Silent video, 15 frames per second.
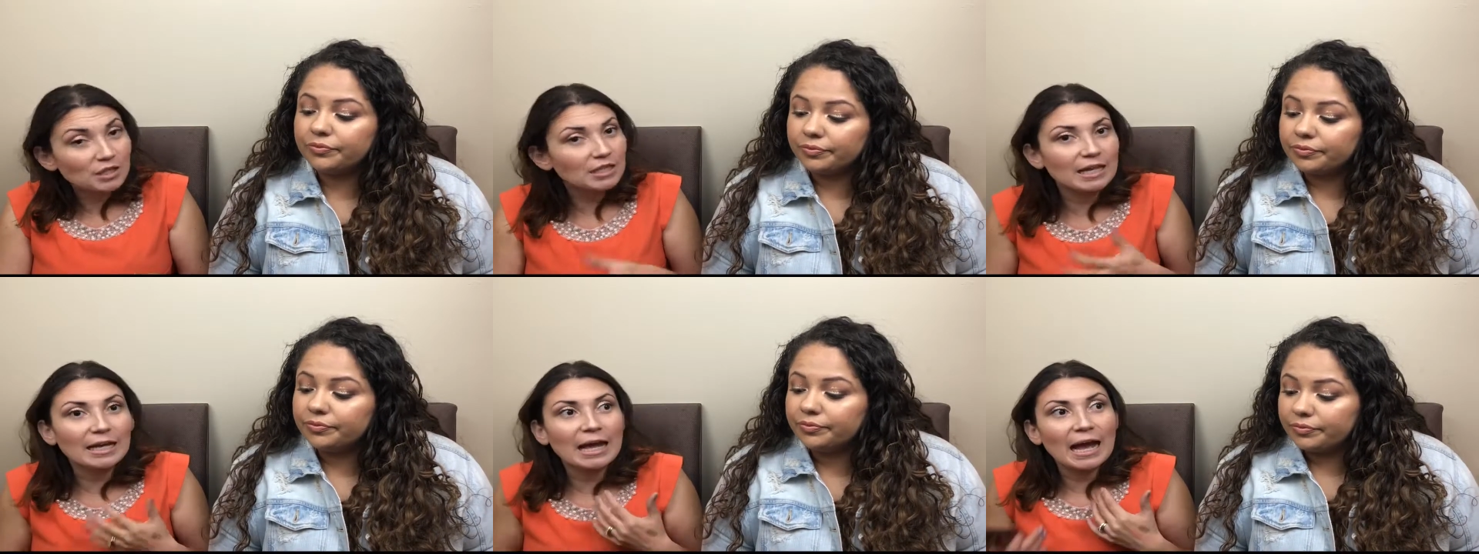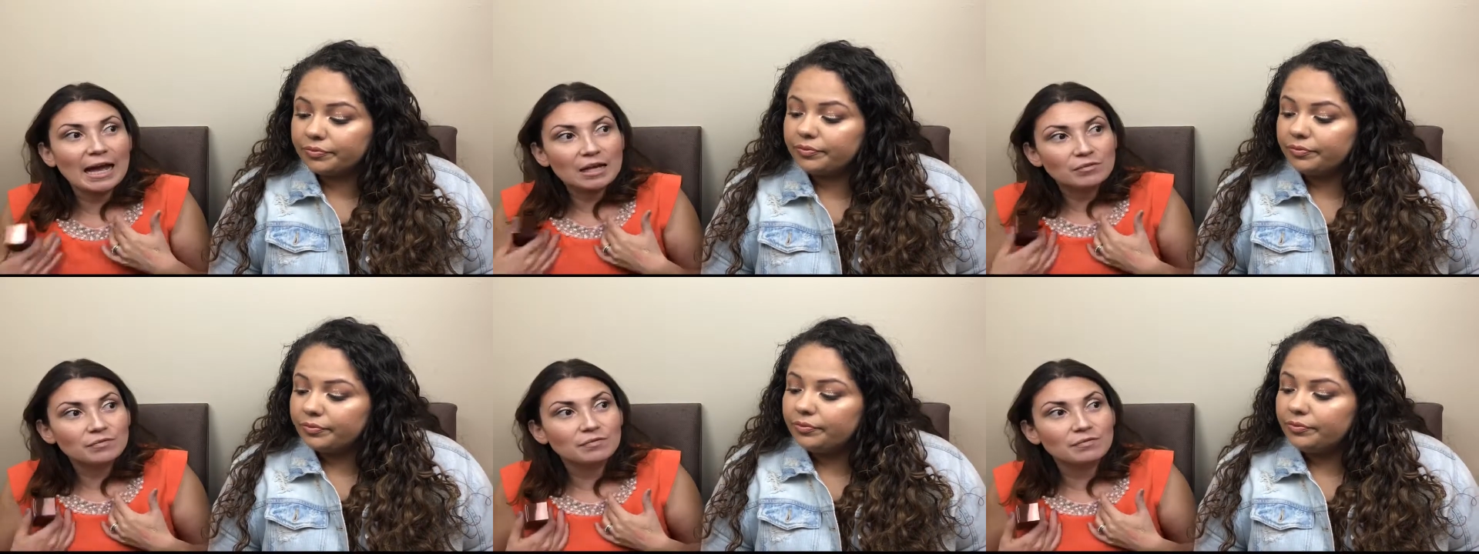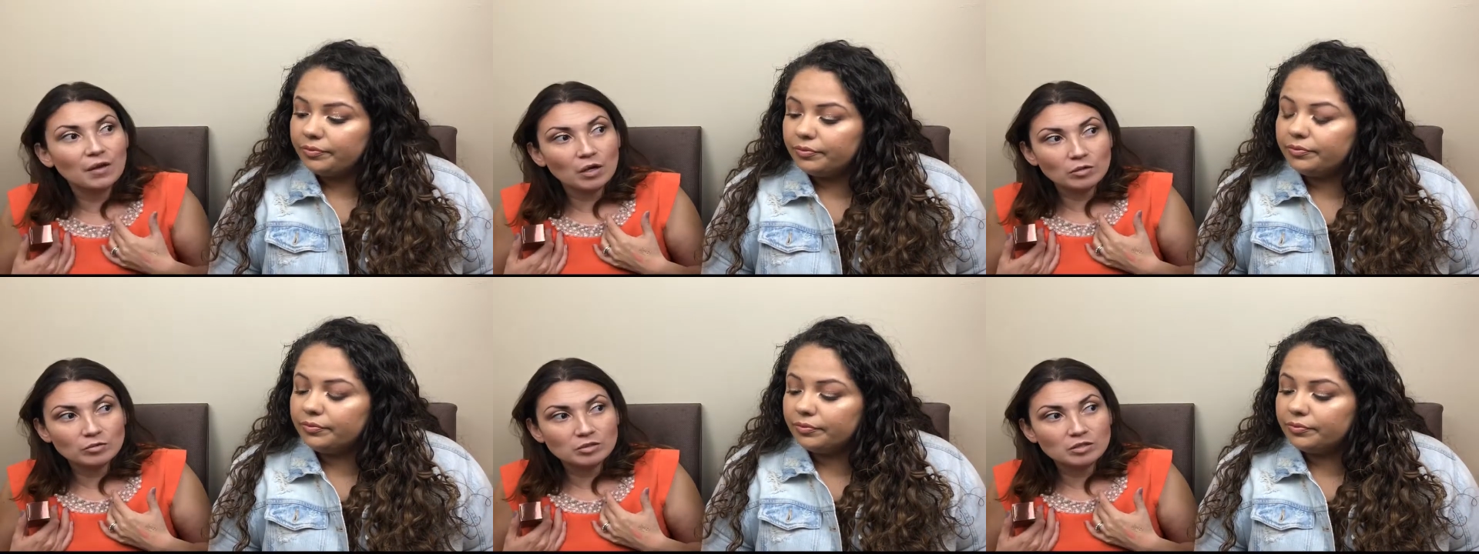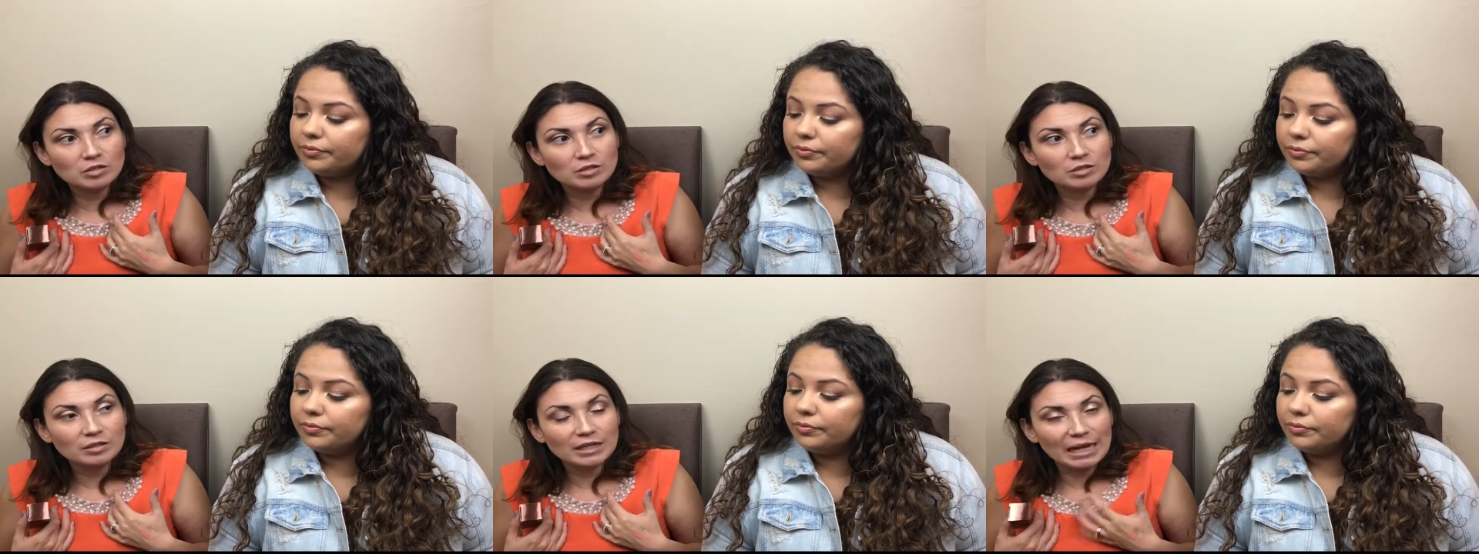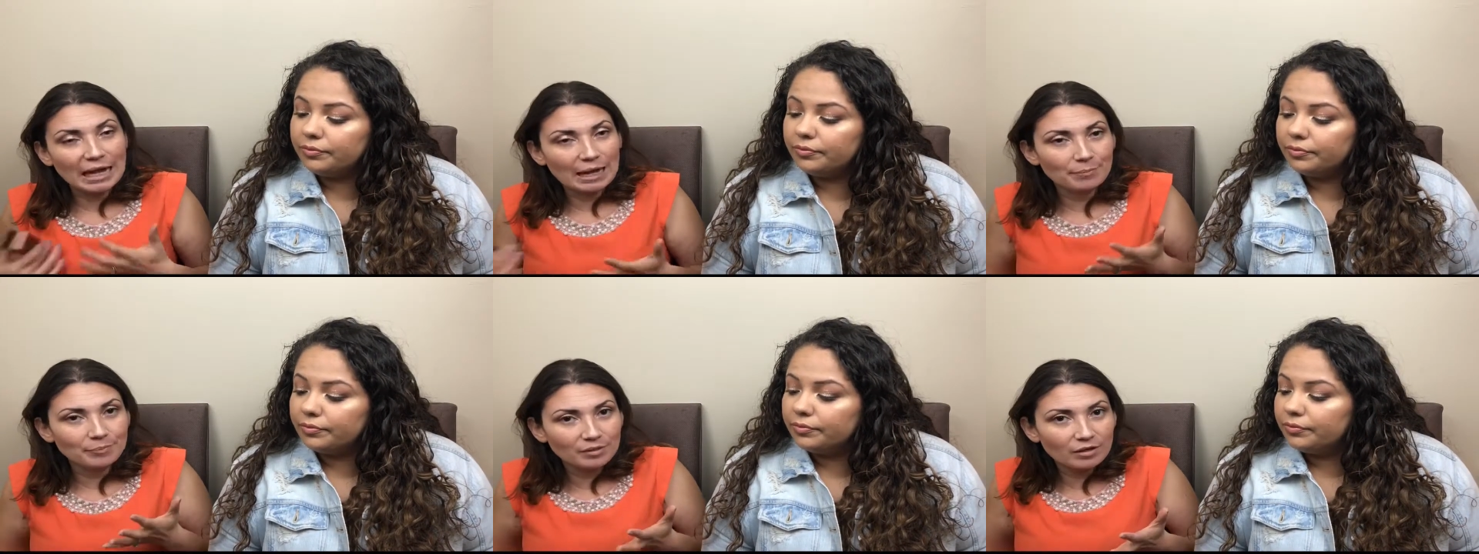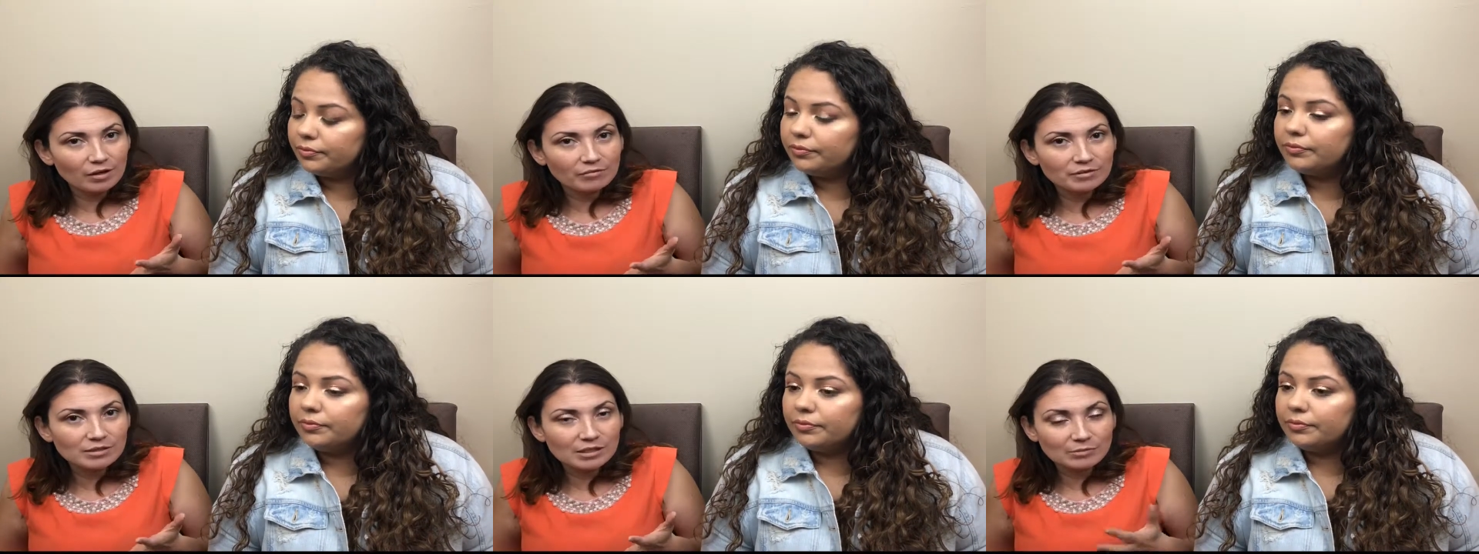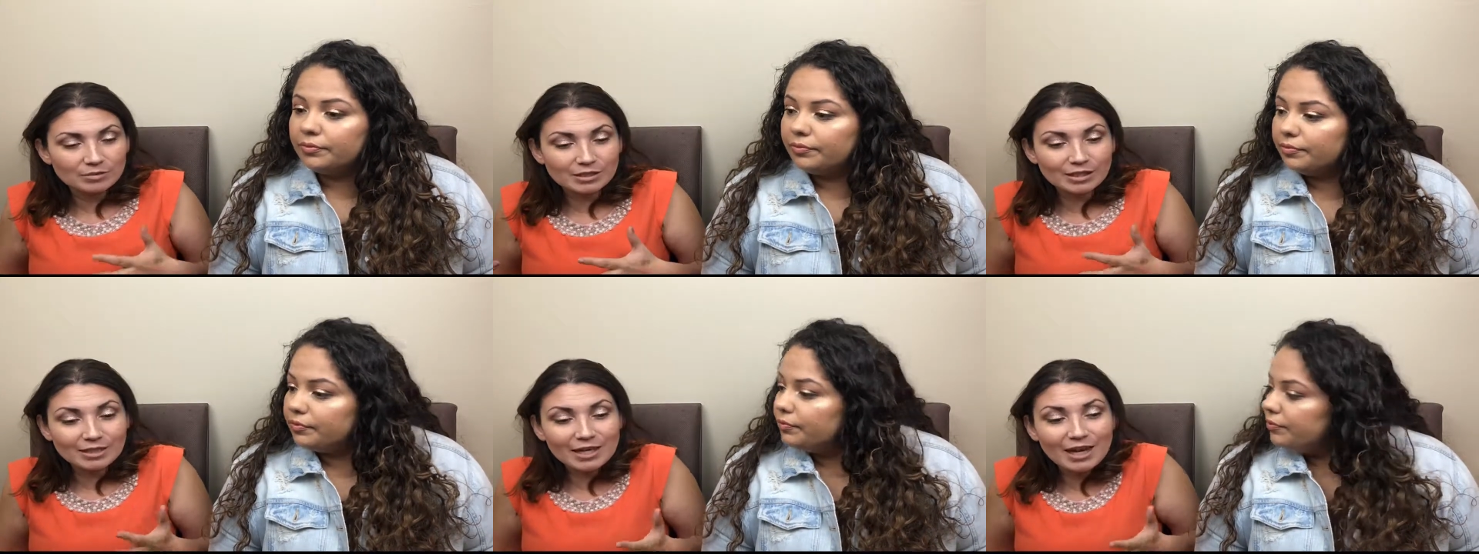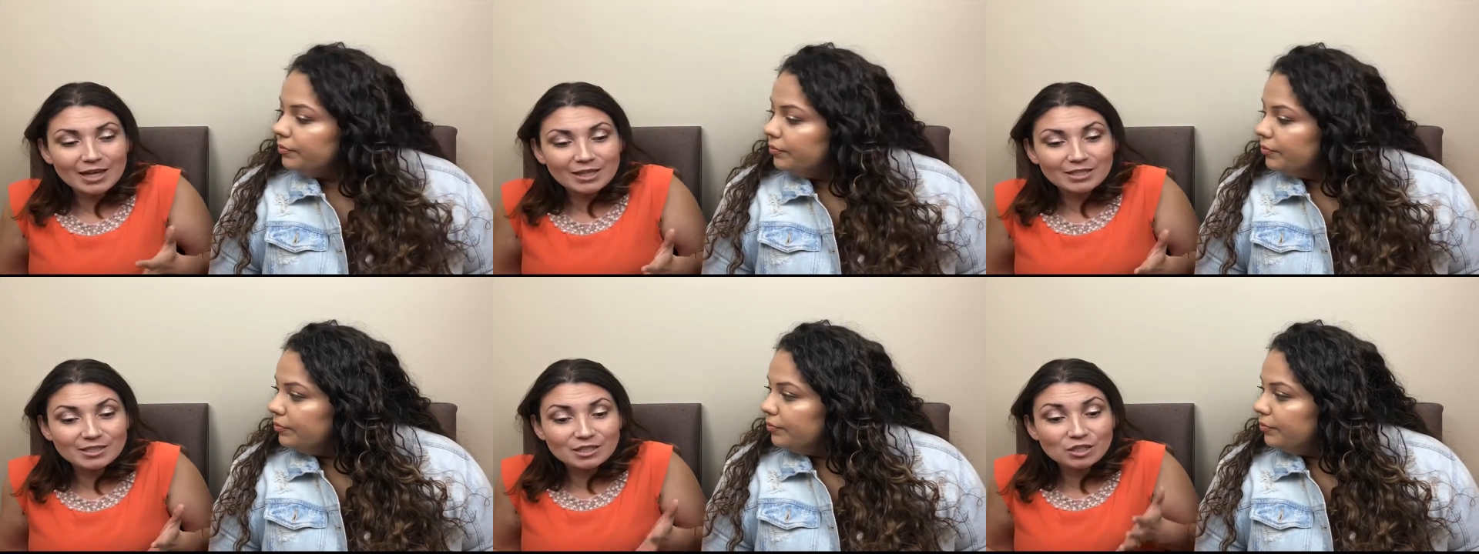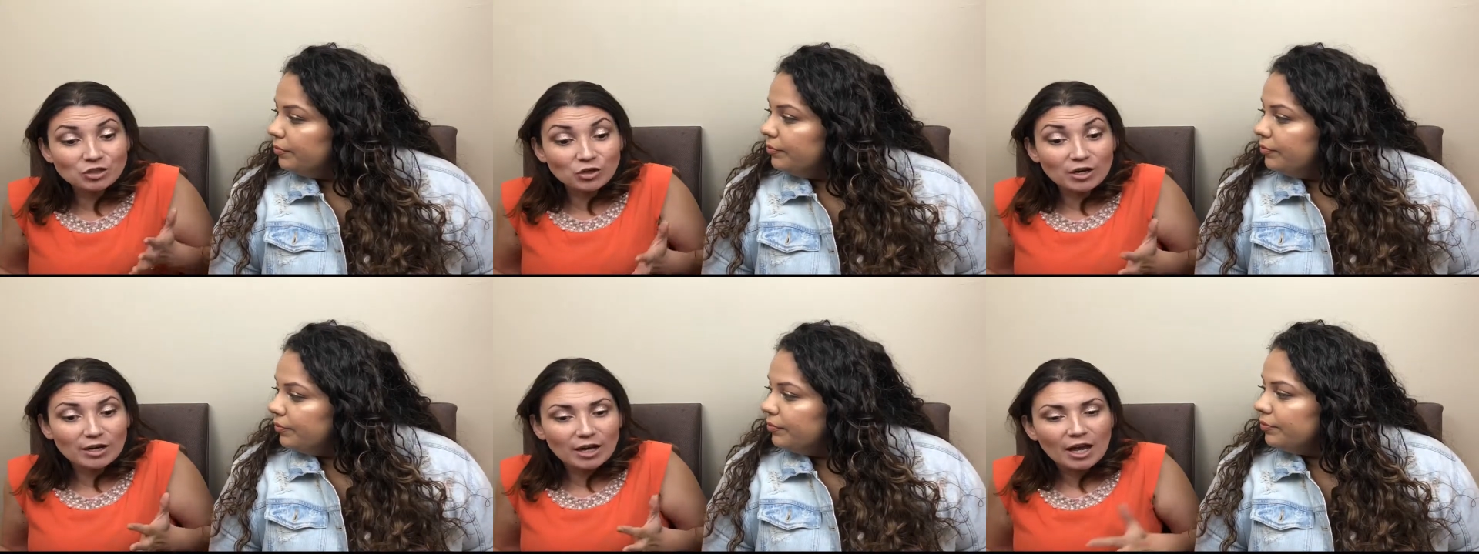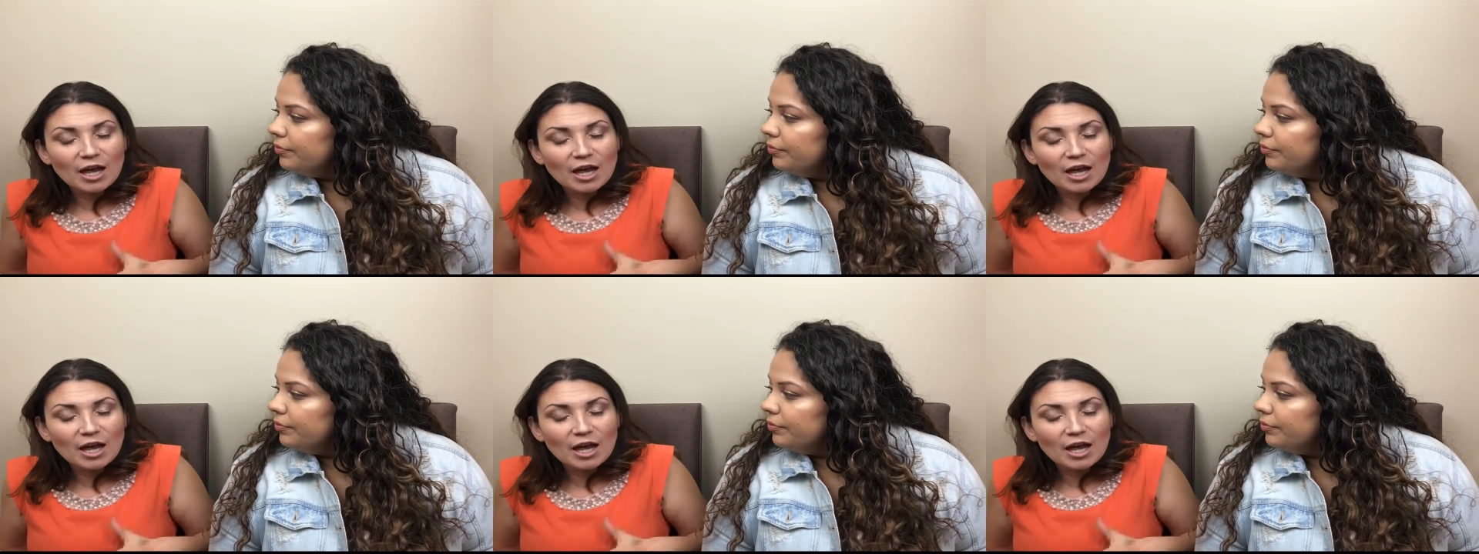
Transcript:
Speaker 1: Like I felt happy. Obviously, I was like, yay, this is great.